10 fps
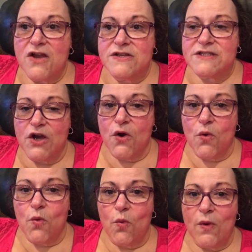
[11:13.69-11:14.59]

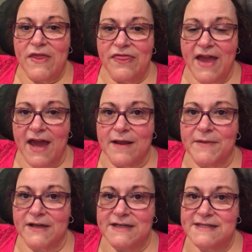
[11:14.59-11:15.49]
So with that,
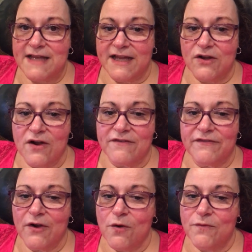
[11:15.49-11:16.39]
I'm going to sign
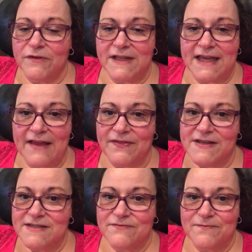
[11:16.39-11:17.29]
off, hopefully get
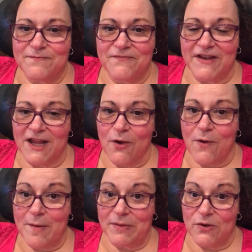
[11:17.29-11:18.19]
this video
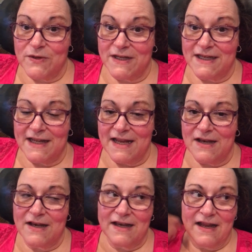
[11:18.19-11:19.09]
uploaded
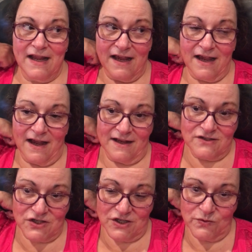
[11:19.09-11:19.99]

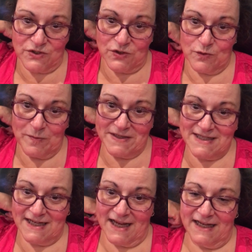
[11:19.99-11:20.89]
to YouTube
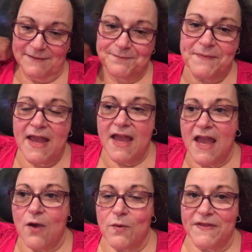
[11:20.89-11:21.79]
tonight
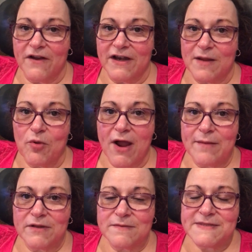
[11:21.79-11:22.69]
without any
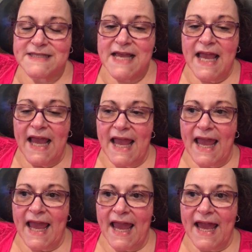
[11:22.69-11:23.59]
problems,
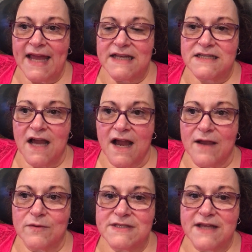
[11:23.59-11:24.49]
and
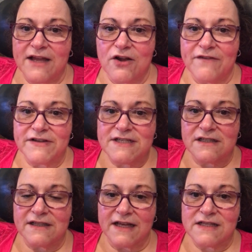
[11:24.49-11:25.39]
I will sign off
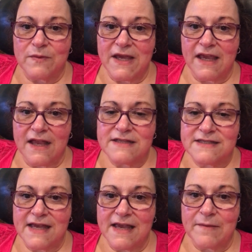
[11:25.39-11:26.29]
until next week and
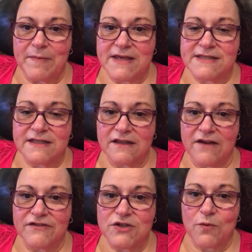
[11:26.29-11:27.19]
say peace and
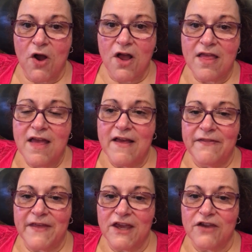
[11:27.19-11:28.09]
love to all.
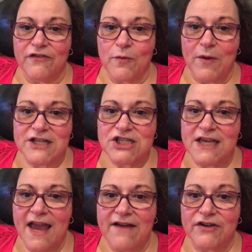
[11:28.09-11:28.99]
Thank you for
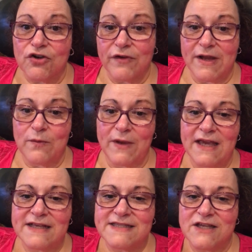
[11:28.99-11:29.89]
watching. Have a great
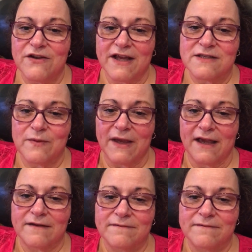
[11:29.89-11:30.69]
week. See you next week.